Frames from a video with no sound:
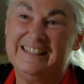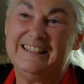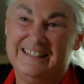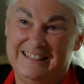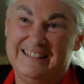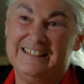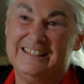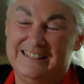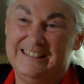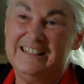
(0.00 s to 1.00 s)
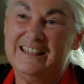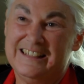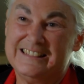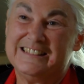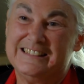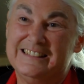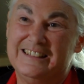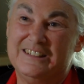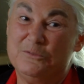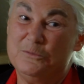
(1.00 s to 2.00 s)
research. I have seen
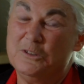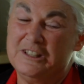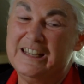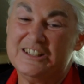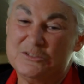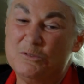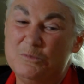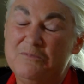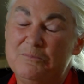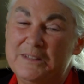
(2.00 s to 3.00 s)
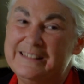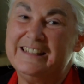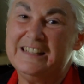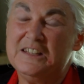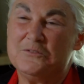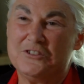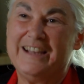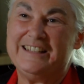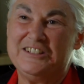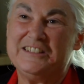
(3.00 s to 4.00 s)
some. Yes, well, we've been thinking of trying
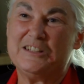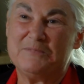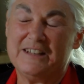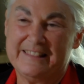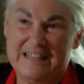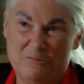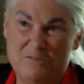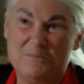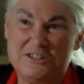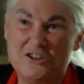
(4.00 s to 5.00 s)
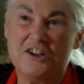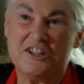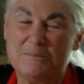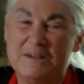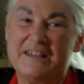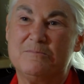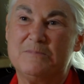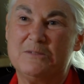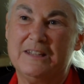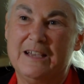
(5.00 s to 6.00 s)
to do something like that. We've been talking about it,
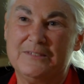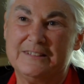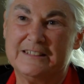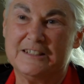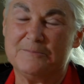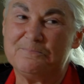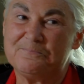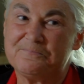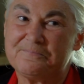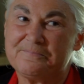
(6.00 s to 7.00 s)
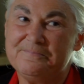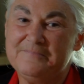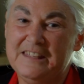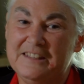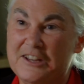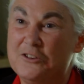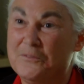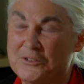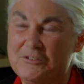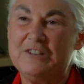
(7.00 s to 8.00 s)
but we haven't got it off
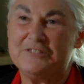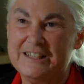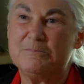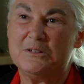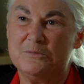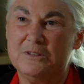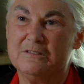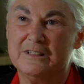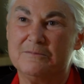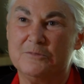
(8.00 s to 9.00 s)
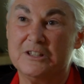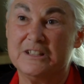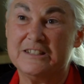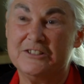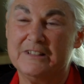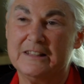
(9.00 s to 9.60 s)
the ground yet, but we're considering